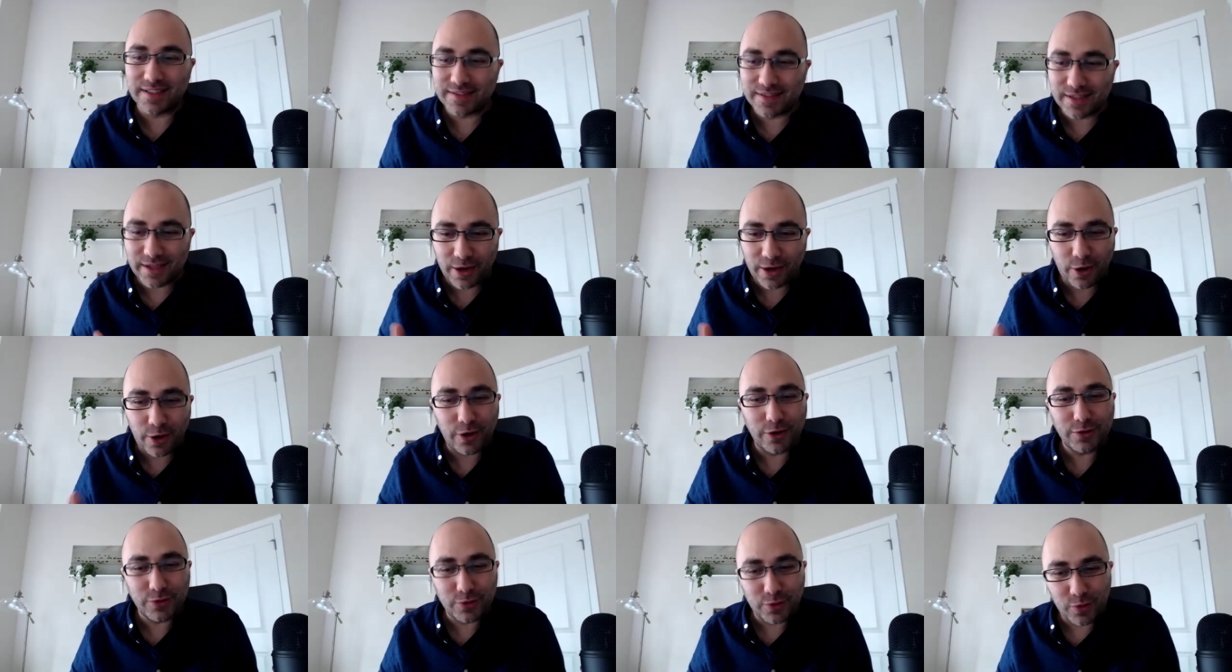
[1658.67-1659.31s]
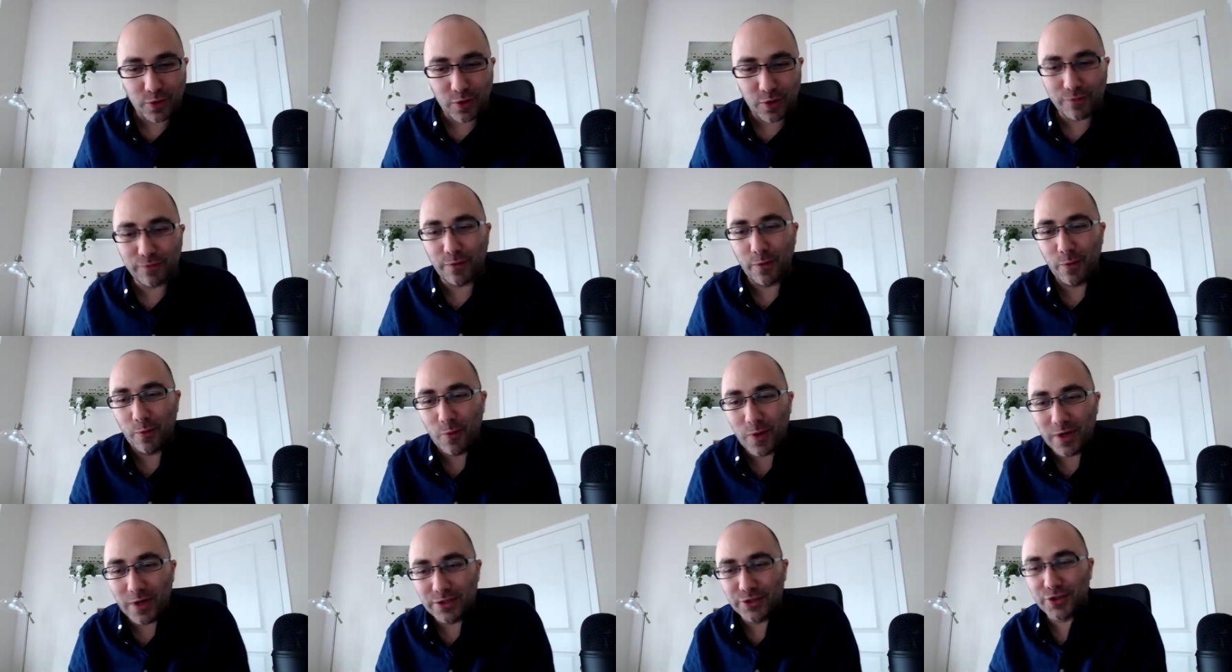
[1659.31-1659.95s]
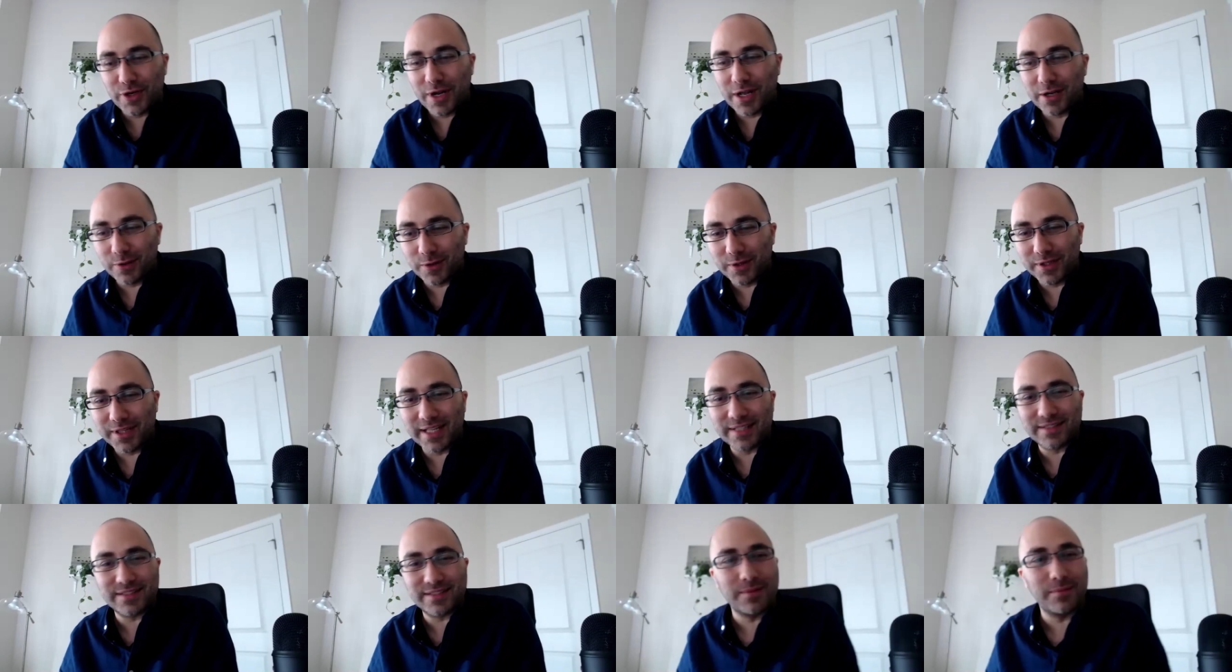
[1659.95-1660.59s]
Is it hard to go from one genre
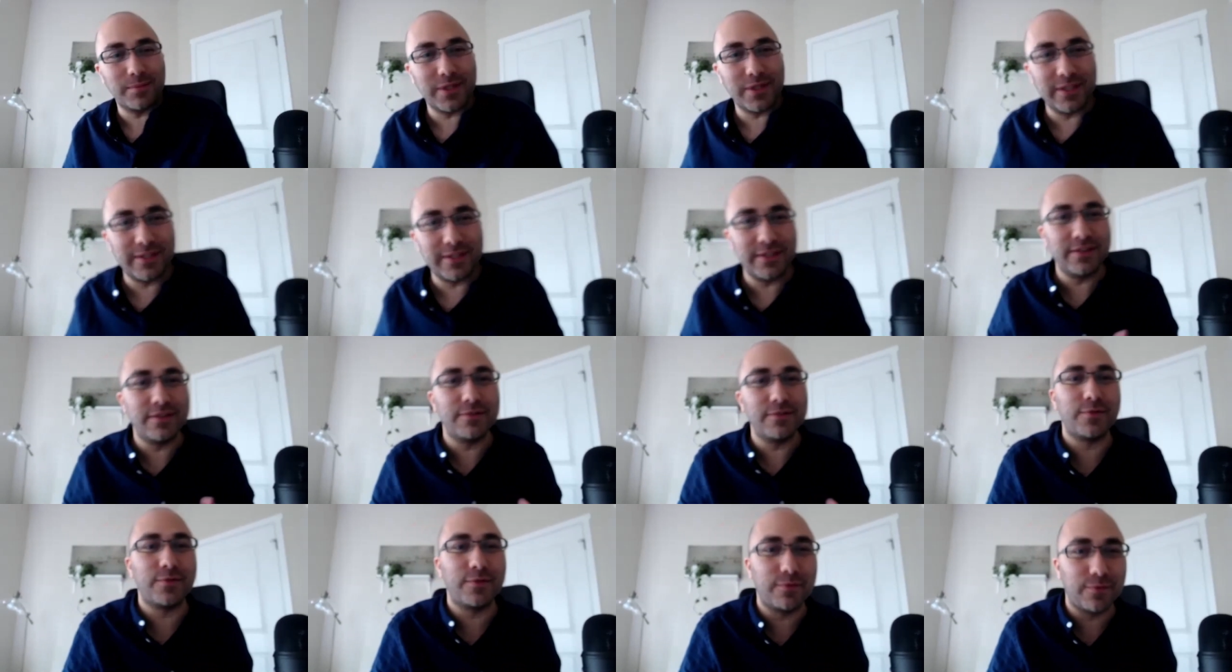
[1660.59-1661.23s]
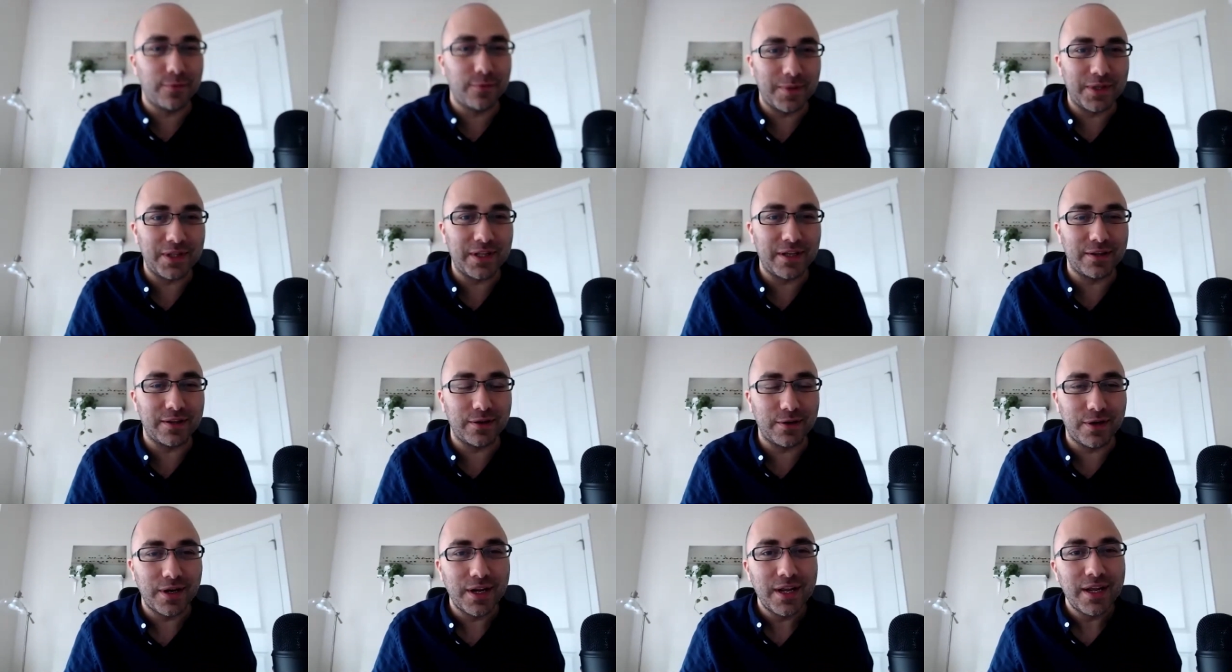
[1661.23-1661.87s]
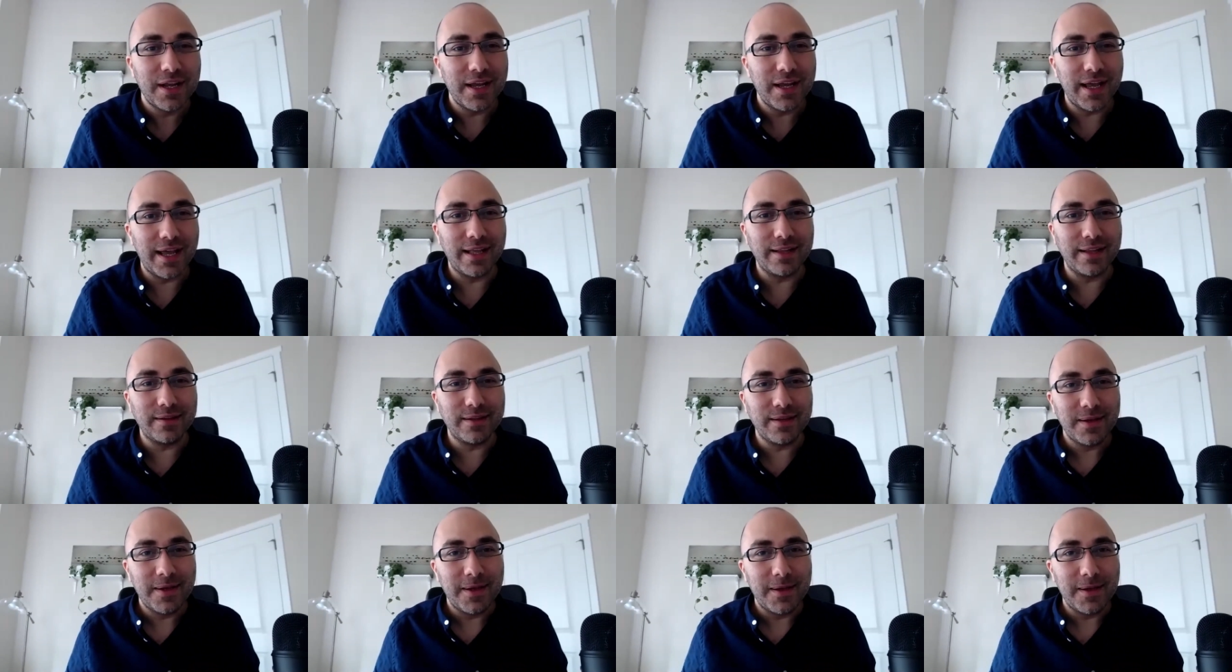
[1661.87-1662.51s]
that's completely different from another? And